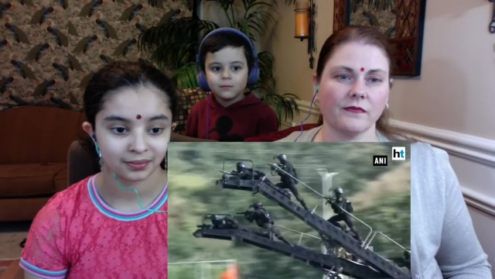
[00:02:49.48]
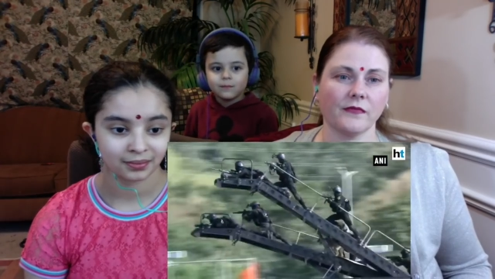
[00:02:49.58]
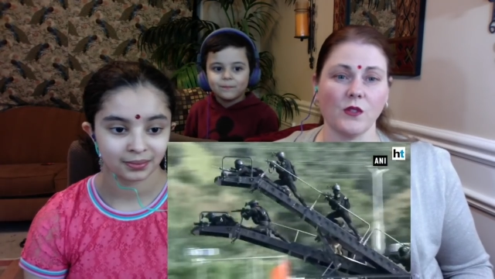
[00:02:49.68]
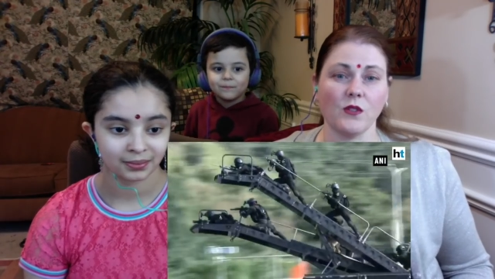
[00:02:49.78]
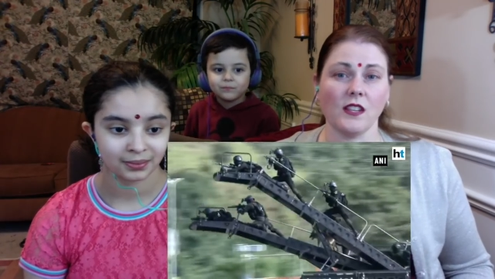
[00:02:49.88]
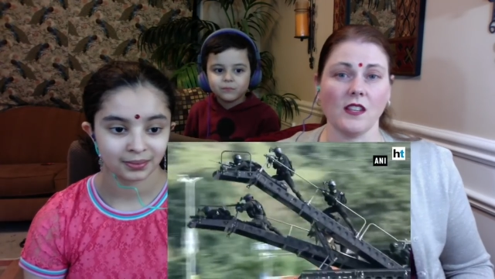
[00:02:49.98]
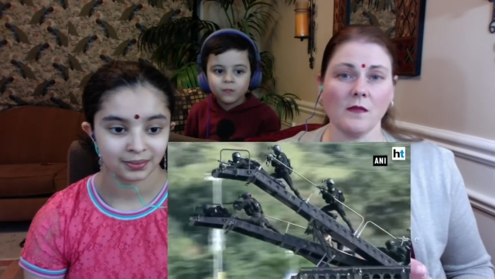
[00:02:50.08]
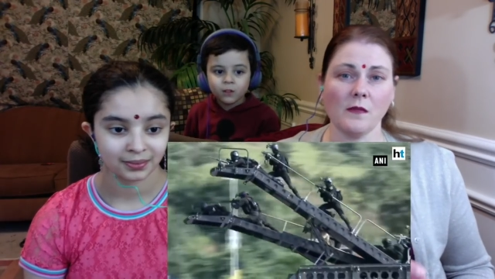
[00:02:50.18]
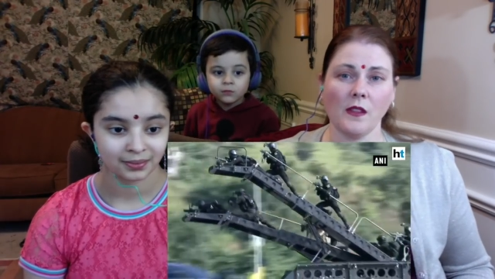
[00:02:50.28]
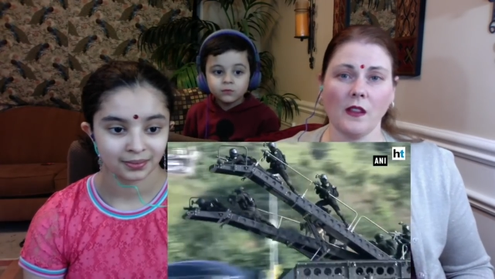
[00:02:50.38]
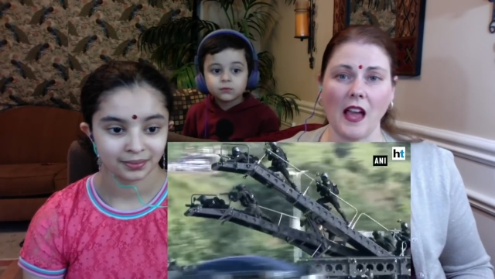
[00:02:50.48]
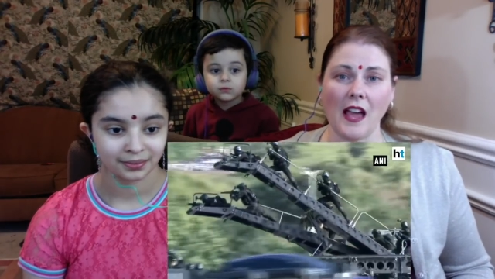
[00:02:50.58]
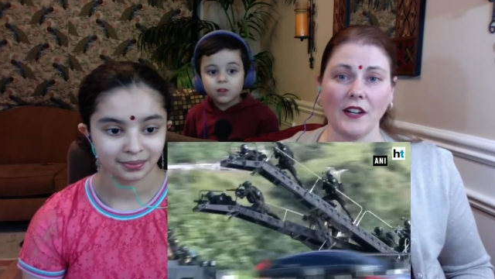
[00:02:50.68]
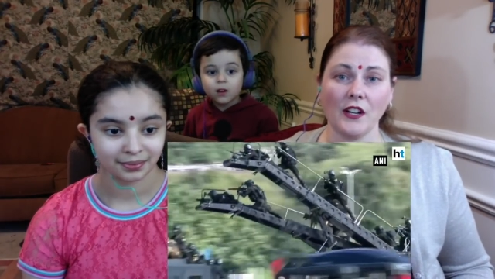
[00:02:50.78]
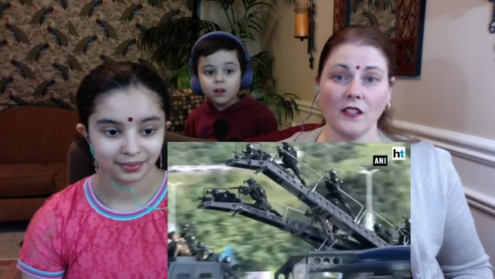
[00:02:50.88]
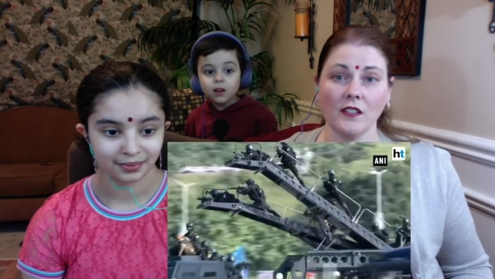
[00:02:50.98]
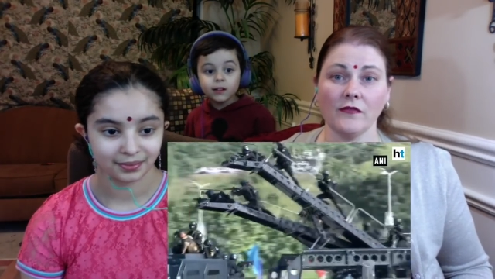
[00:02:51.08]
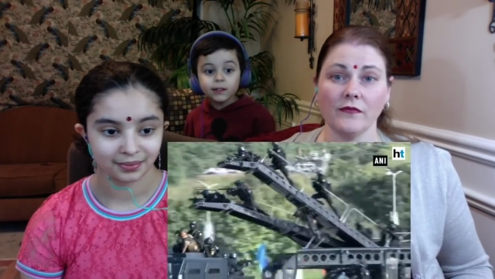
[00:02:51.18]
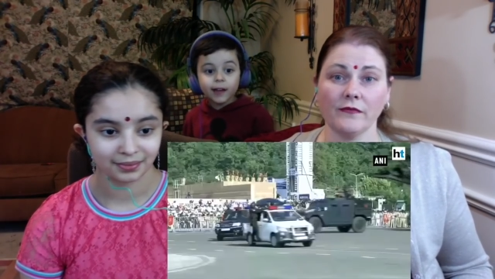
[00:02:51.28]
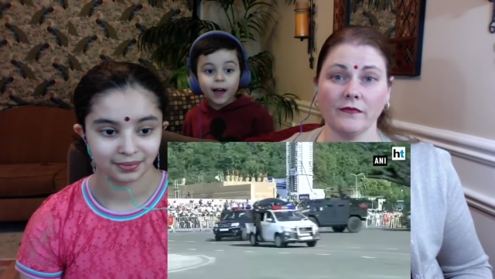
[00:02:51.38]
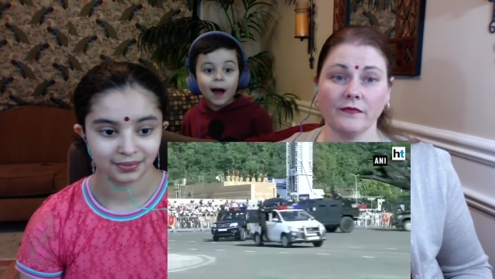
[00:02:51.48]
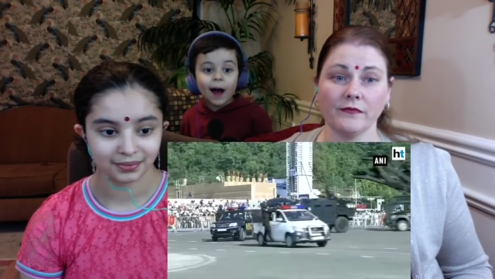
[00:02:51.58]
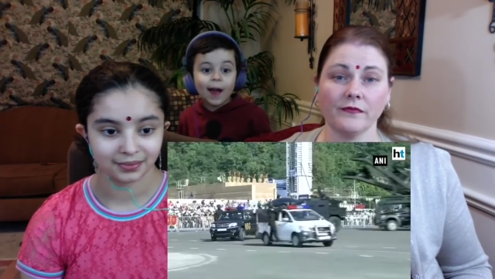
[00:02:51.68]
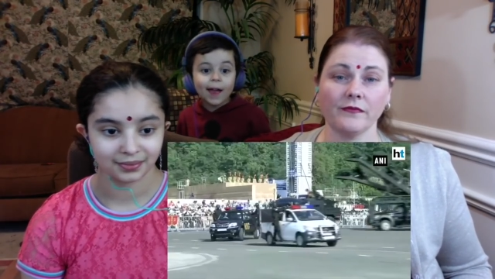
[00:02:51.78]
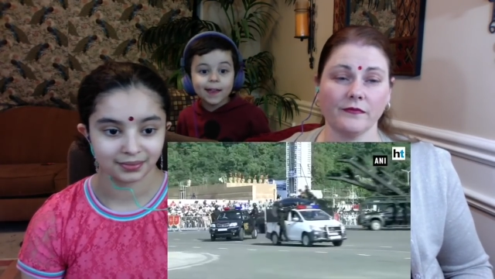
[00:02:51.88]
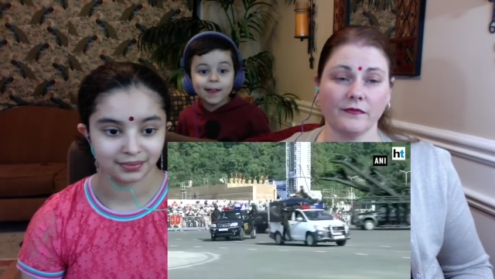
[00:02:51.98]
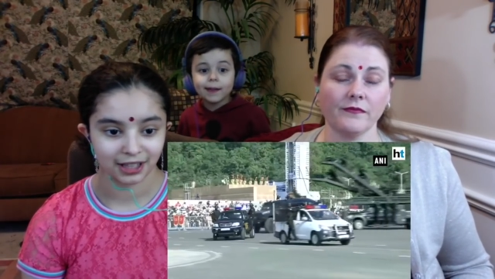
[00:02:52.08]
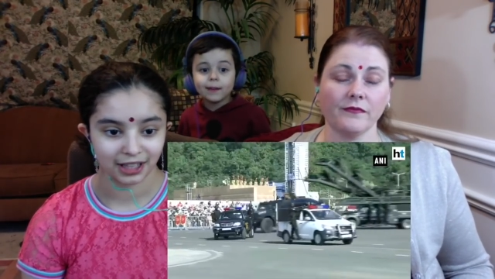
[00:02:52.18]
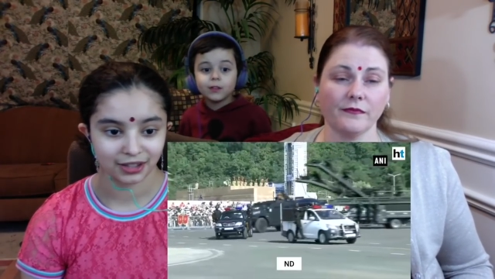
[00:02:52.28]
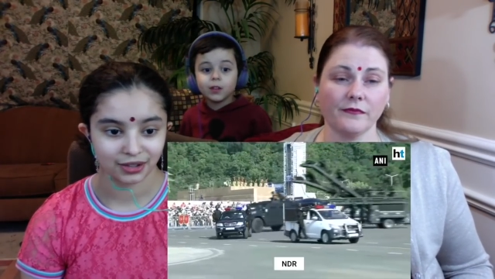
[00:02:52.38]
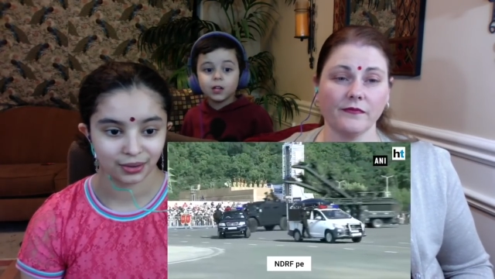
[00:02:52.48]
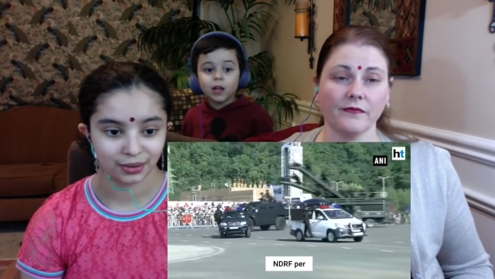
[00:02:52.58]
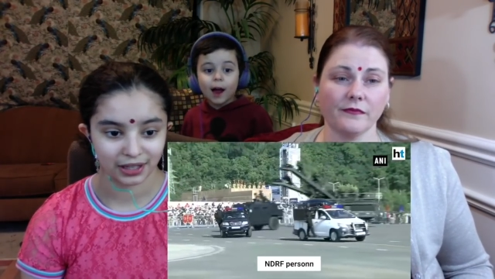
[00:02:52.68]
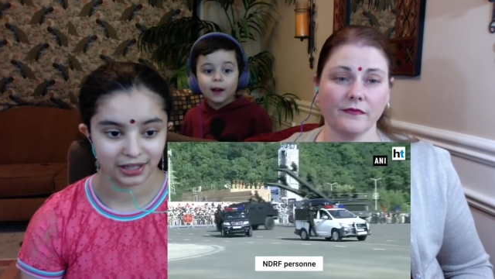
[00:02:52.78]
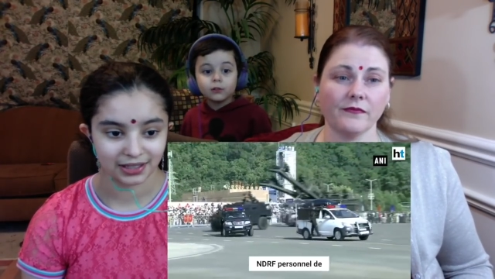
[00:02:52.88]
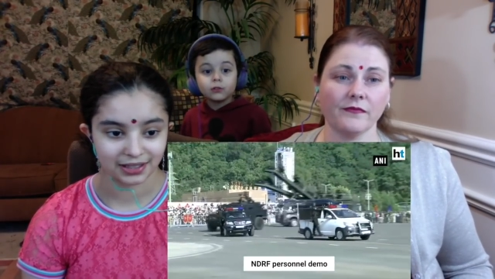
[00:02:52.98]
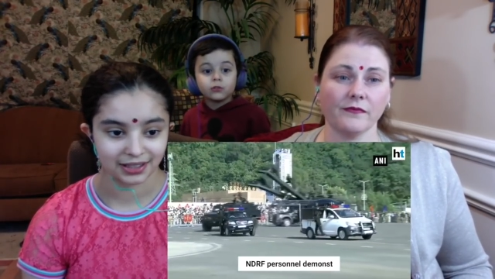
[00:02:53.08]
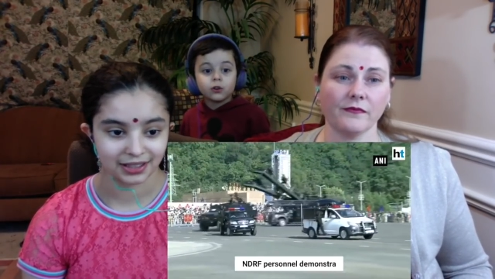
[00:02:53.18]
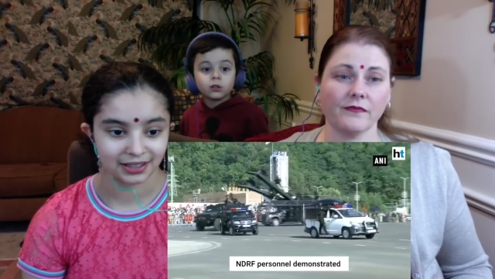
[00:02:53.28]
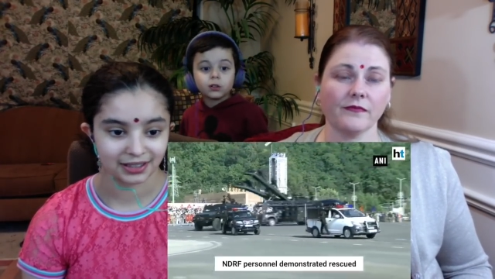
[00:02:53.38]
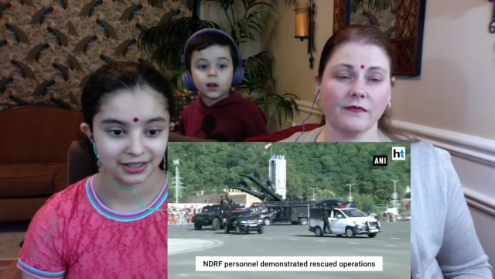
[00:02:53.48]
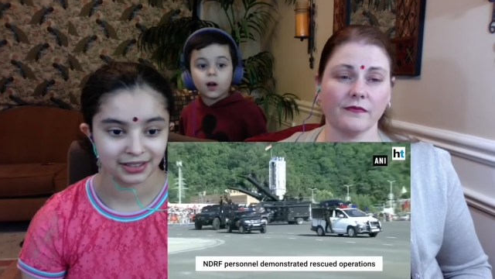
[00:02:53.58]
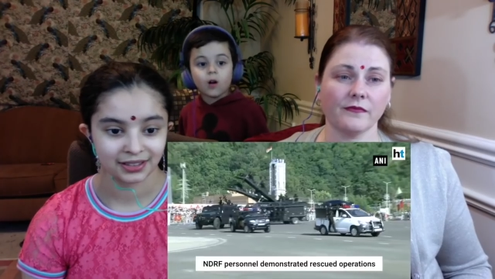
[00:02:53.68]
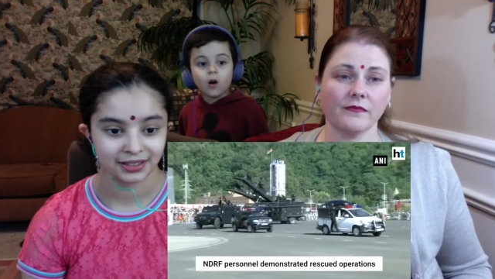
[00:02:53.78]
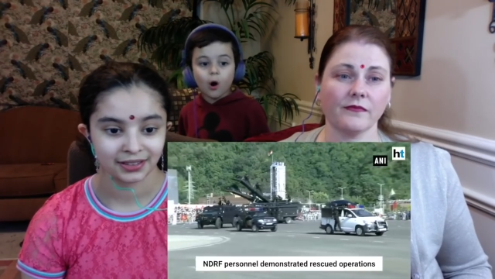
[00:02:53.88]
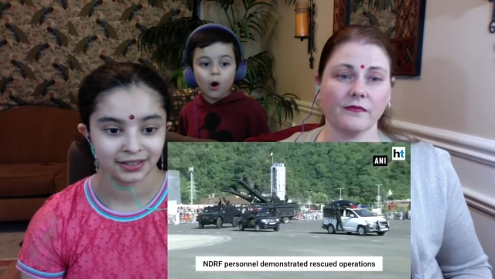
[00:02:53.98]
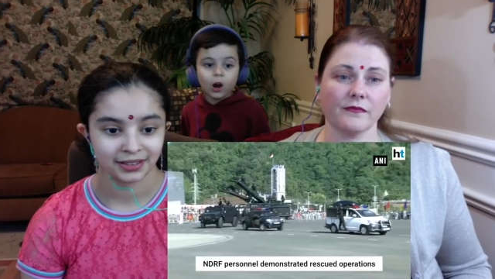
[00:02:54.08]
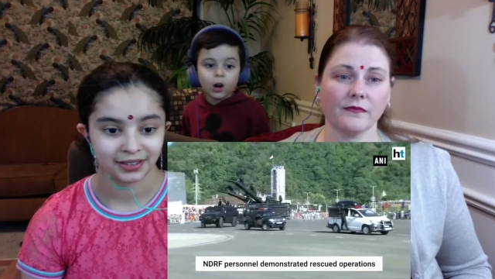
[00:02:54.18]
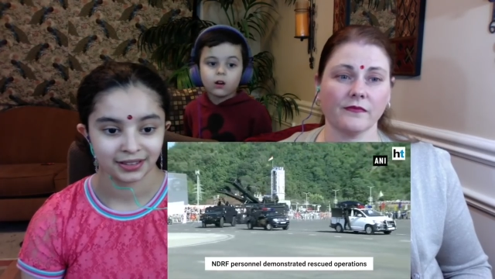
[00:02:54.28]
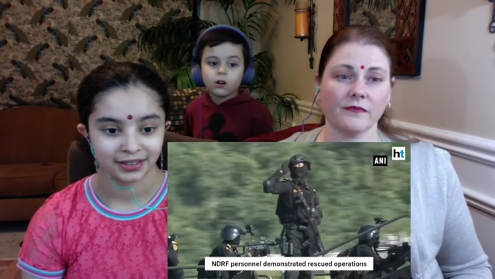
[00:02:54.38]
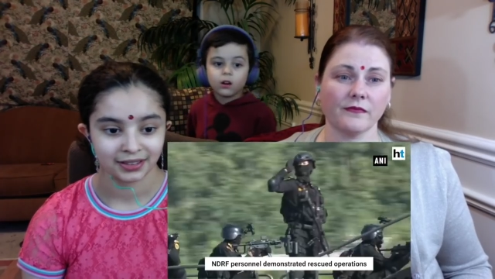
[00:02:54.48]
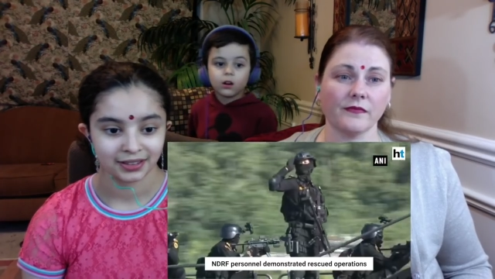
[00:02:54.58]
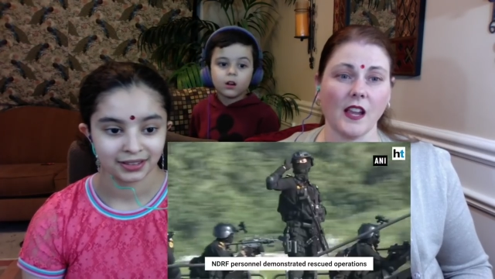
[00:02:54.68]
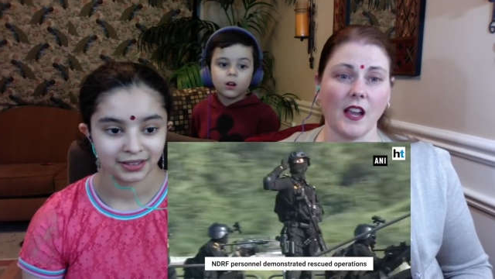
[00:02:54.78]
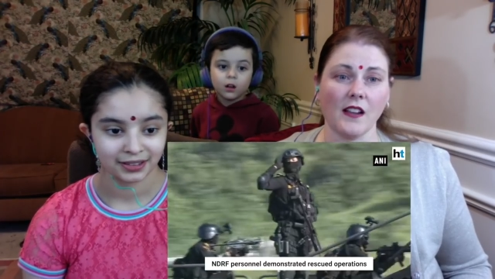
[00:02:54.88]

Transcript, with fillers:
Speaker 1: You see them on the ladder?
Speaker 2: Yeah, the ladder is on like a car. Yeah.